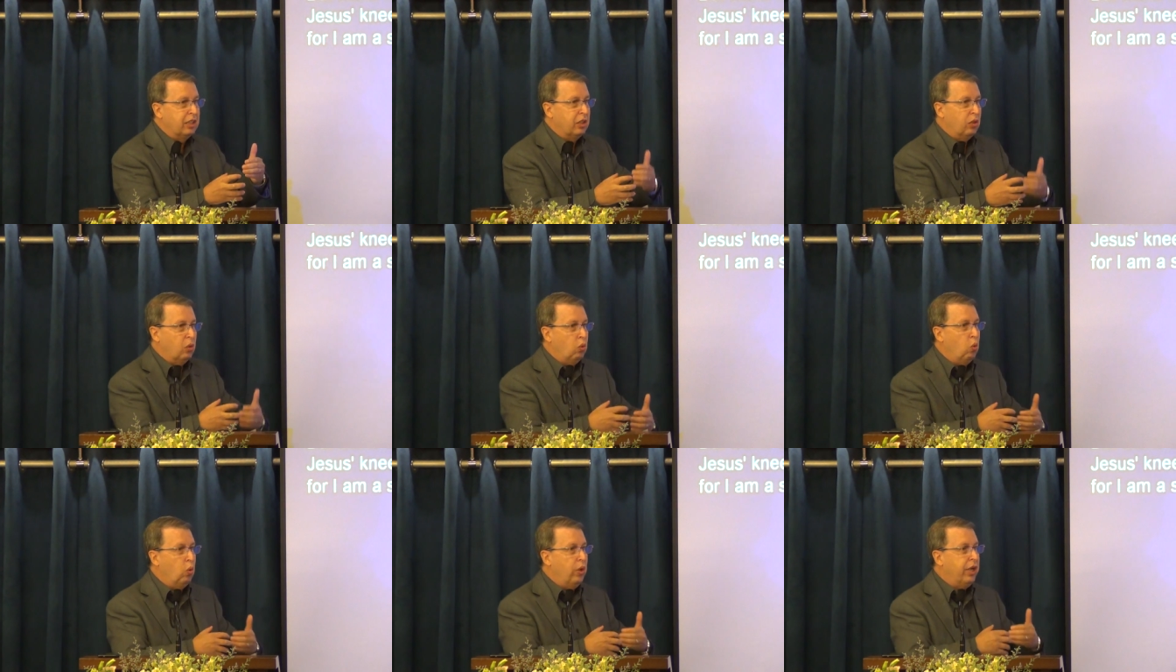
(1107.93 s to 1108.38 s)

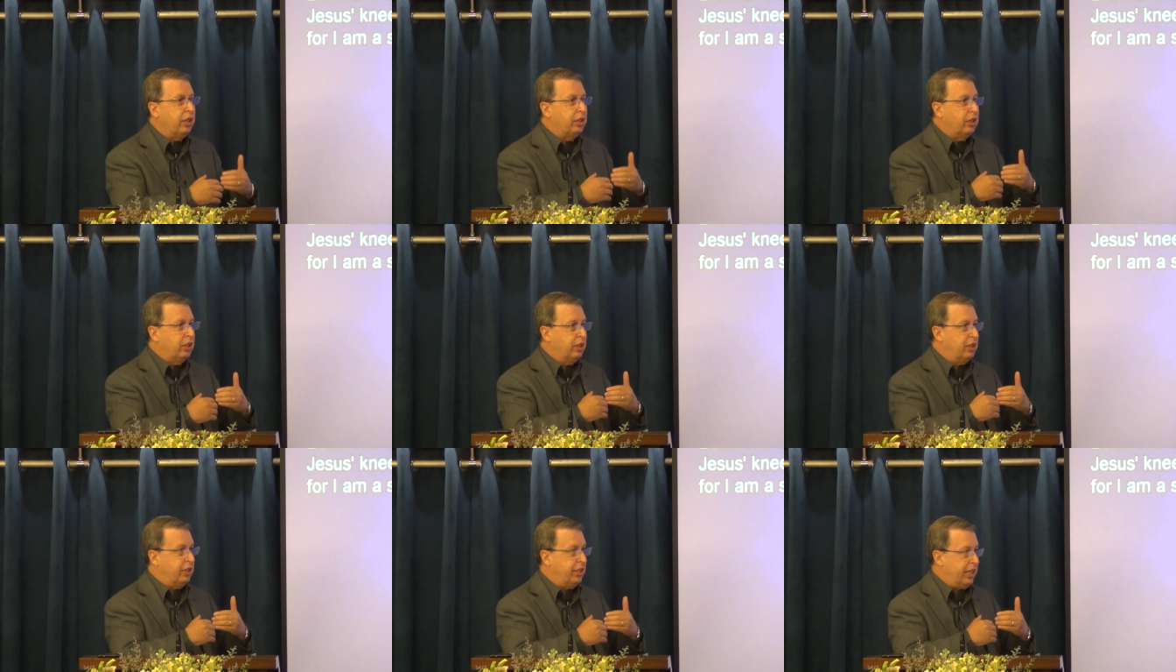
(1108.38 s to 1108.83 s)
with
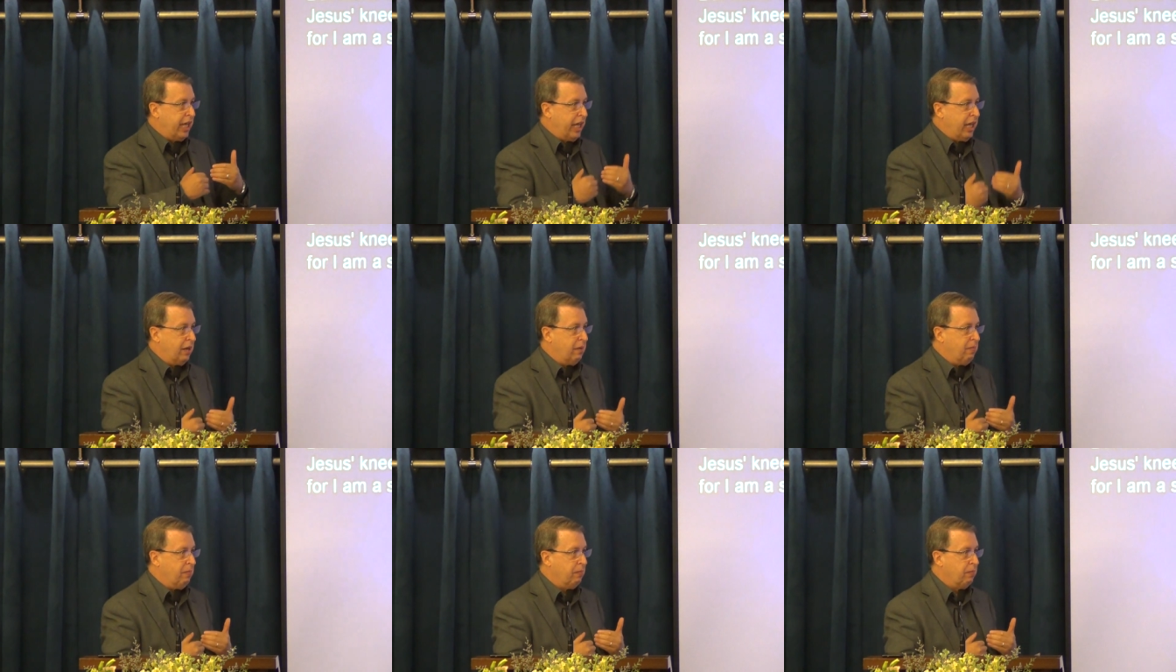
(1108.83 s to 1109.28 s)

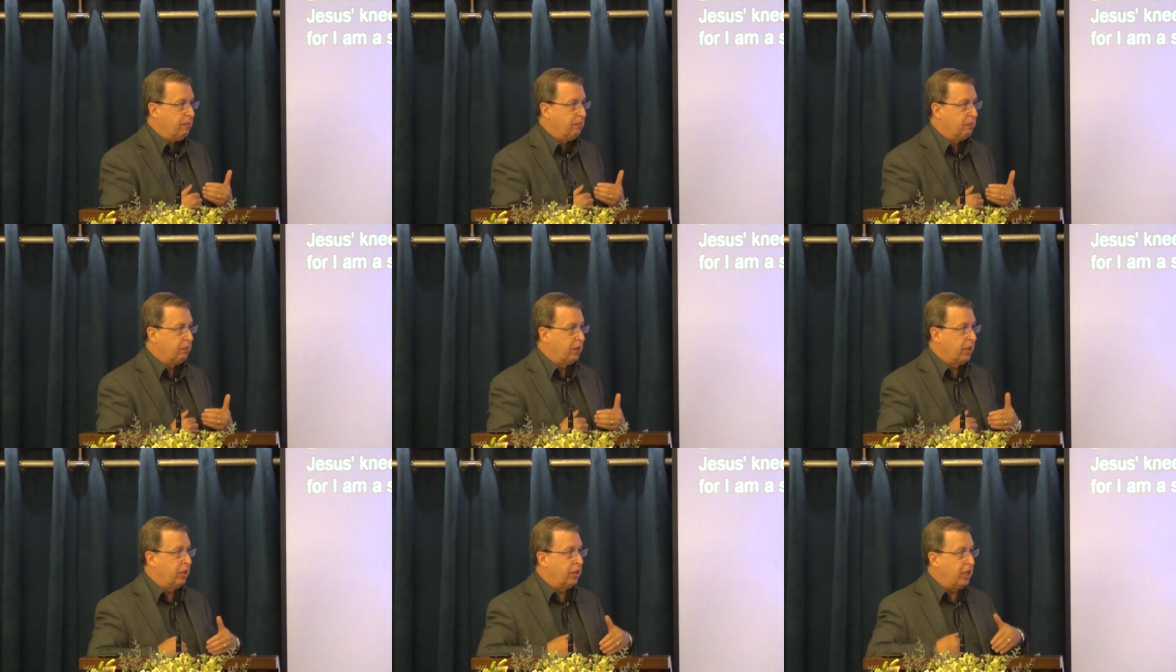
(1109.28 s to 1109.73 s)
them
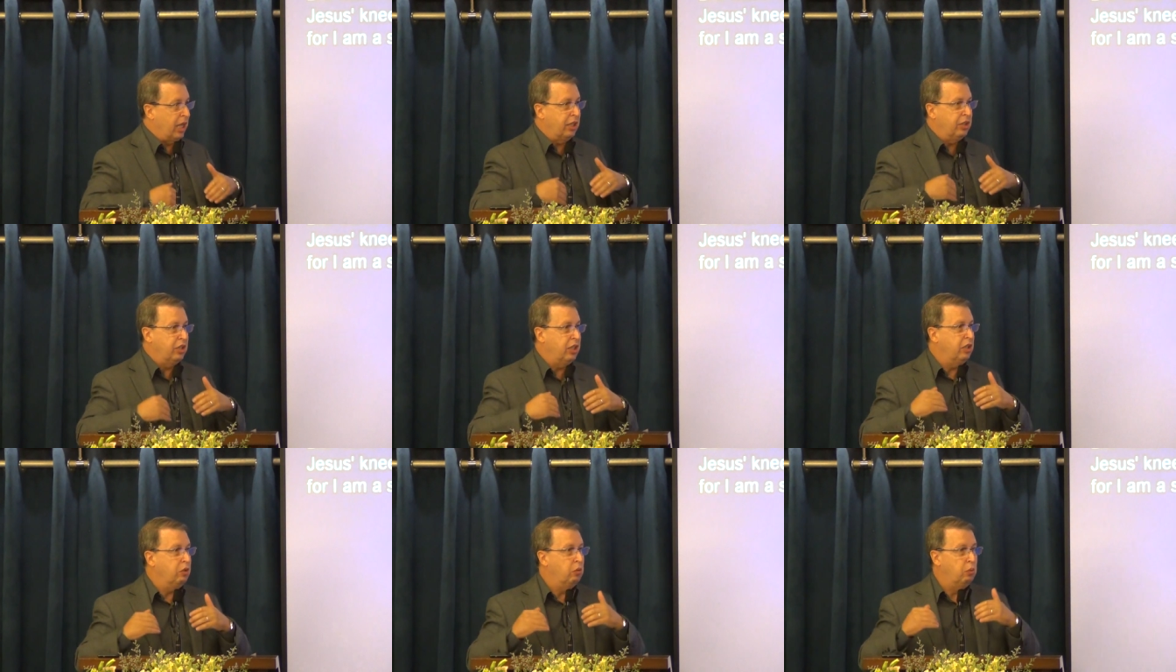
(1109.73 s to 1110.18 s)

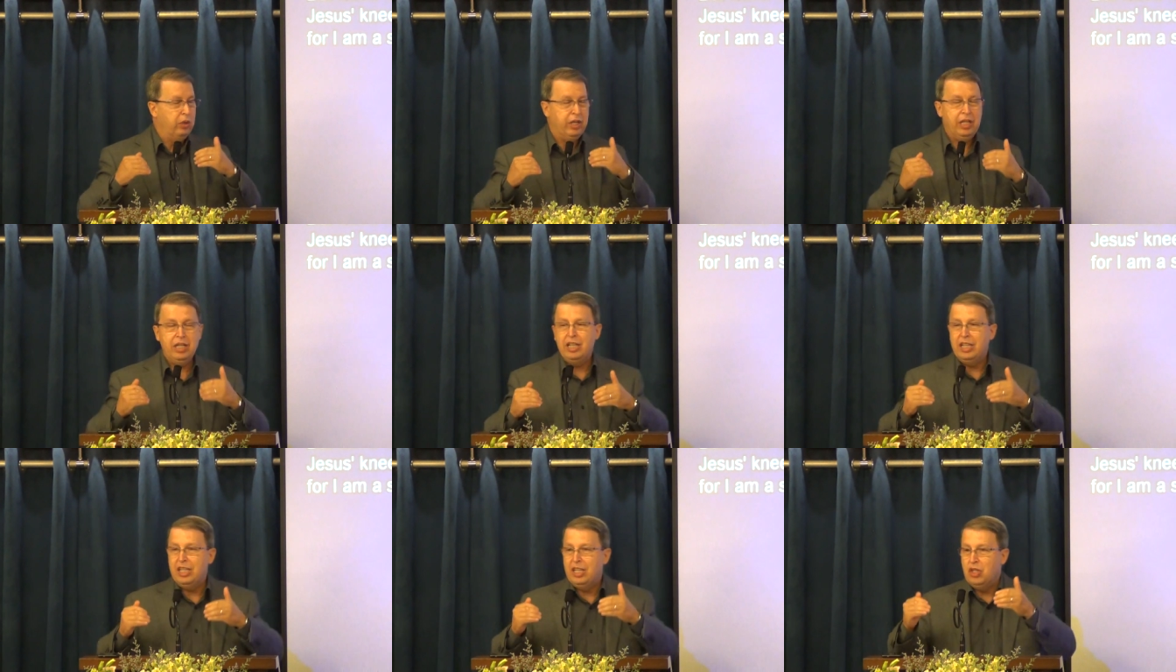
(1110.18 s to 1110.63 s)
that they
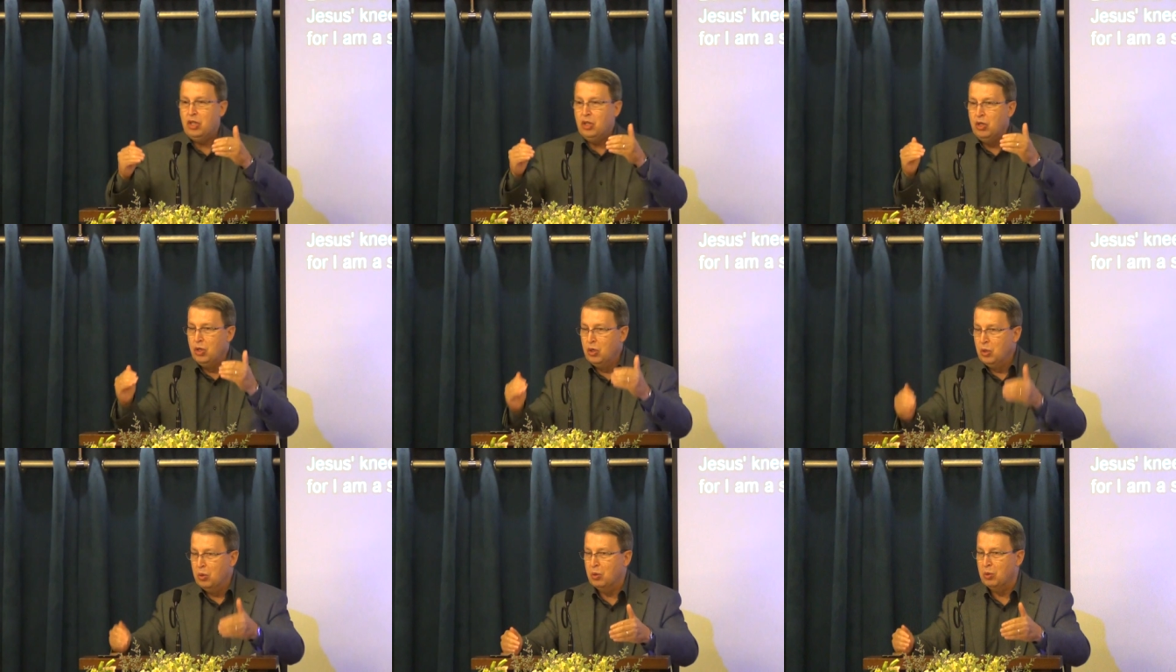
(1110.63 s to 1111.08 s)
really
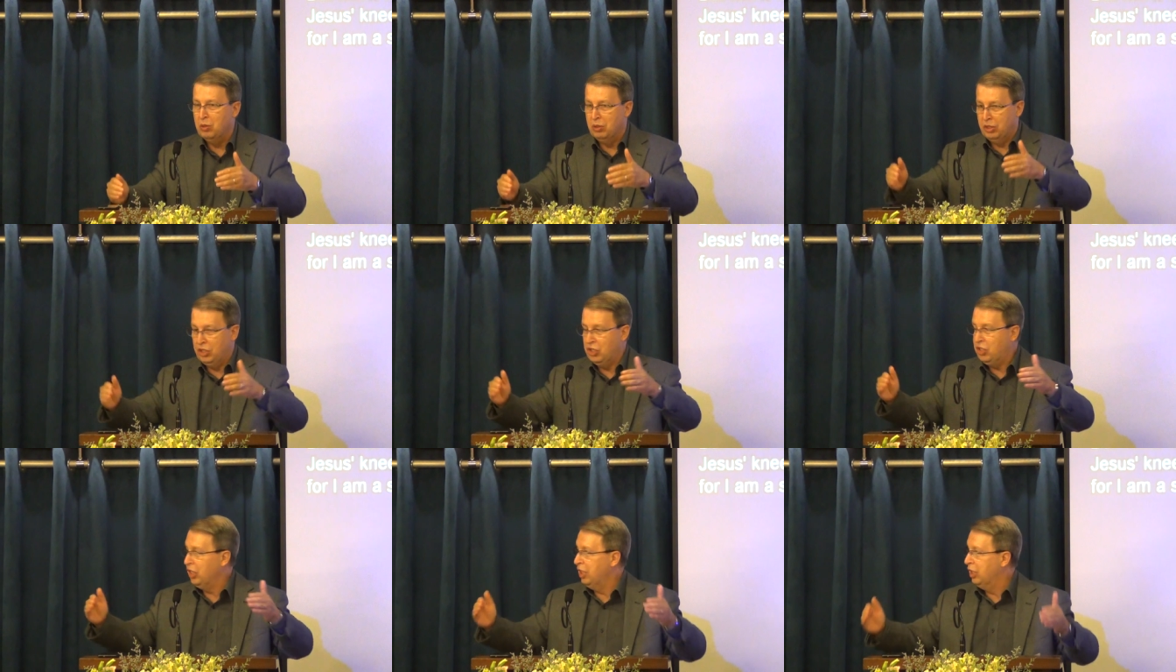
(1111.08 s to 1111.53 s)
knew
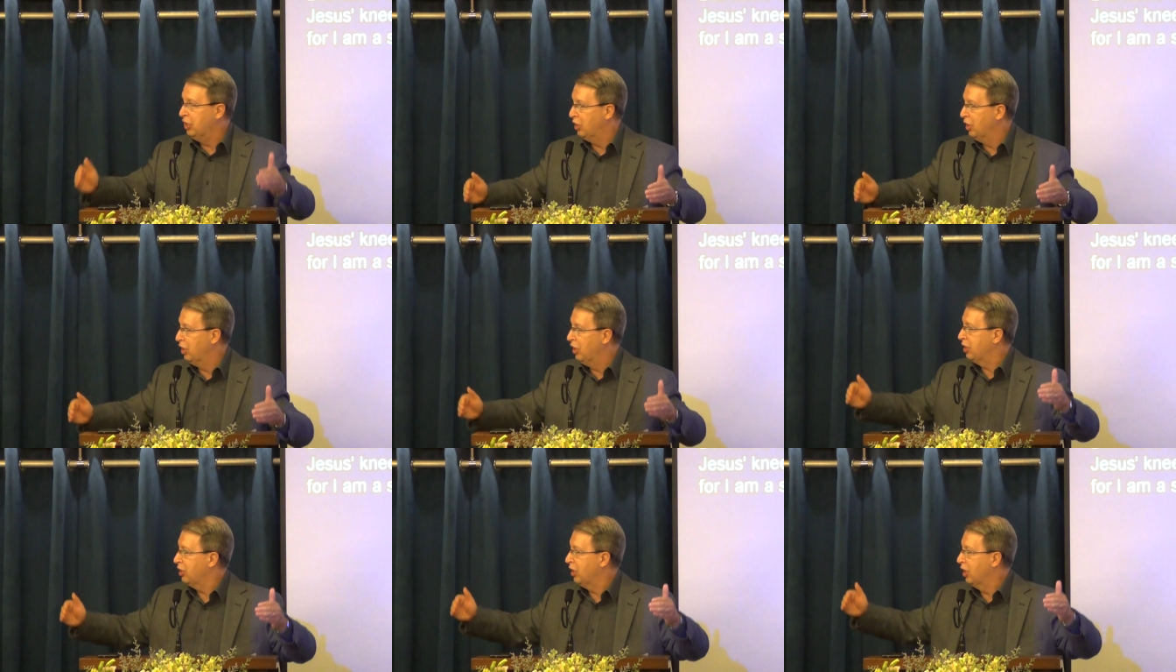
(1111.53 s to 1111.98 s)

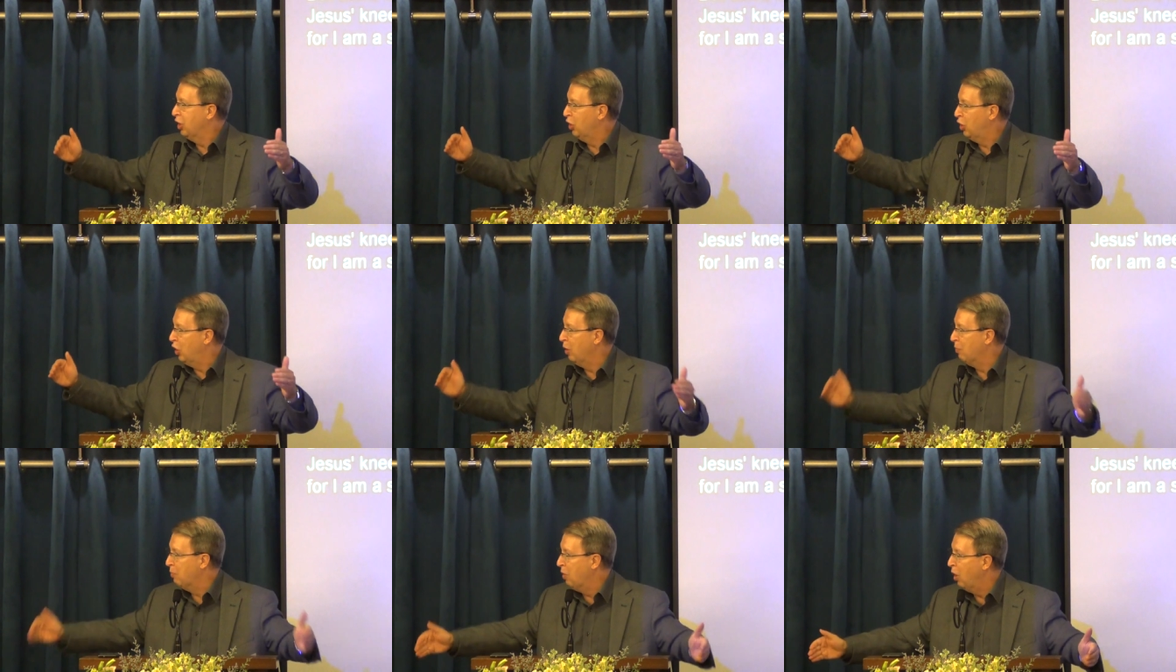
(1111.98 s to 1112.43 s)
Jesus
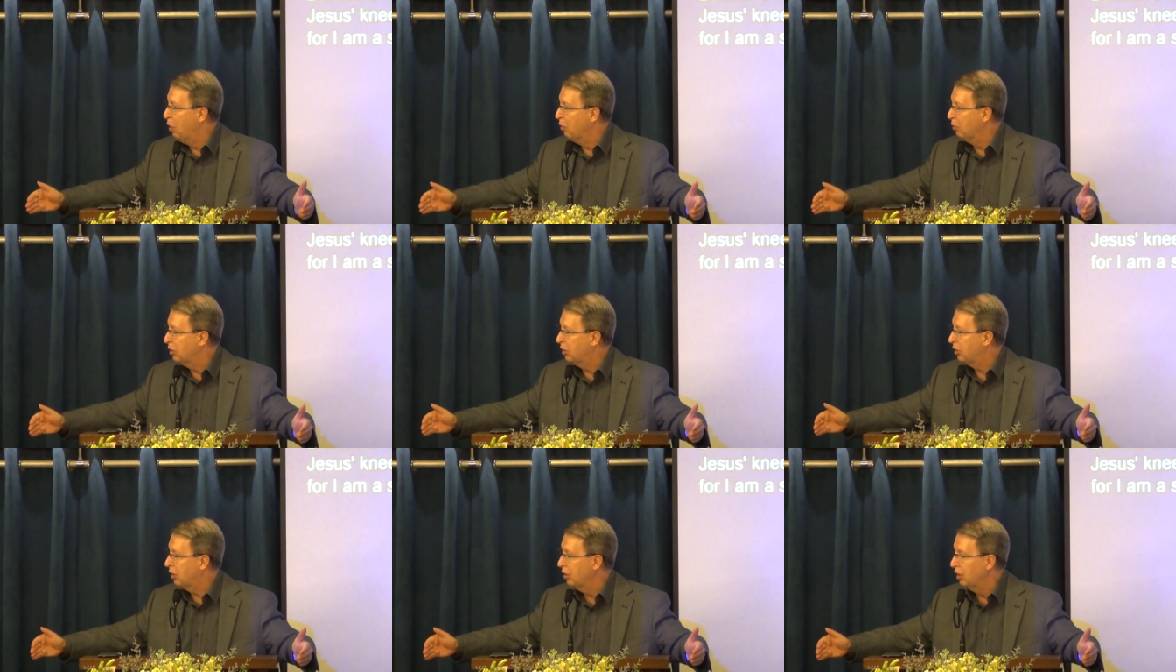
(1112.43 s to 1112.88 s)
the
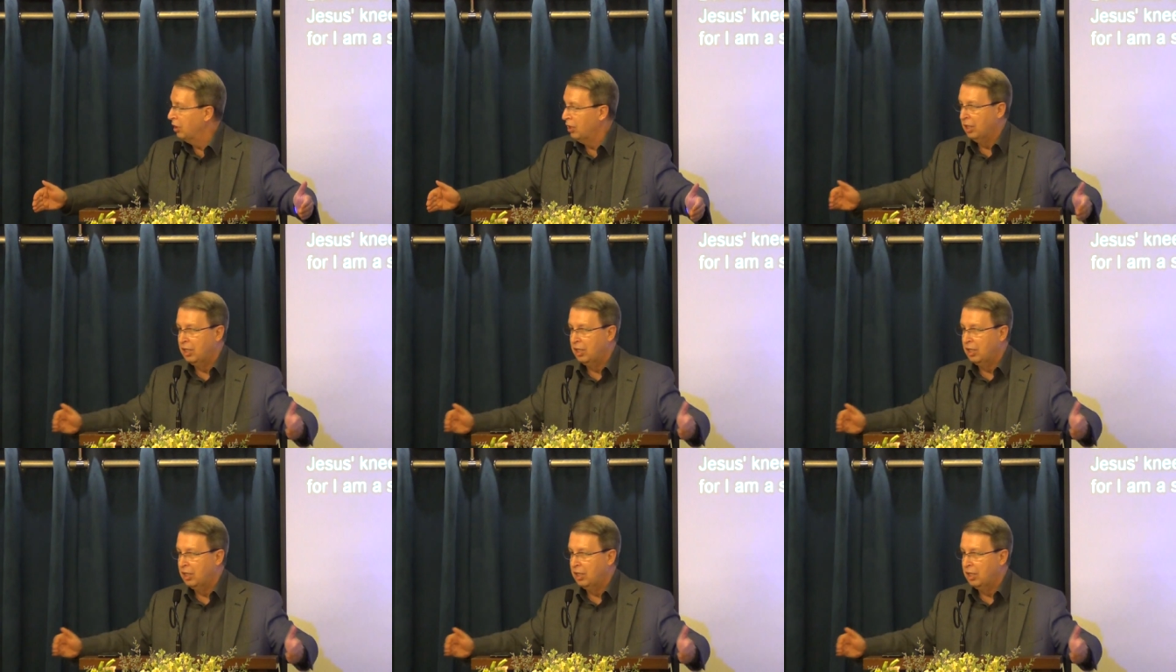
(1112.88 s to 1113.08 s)
most.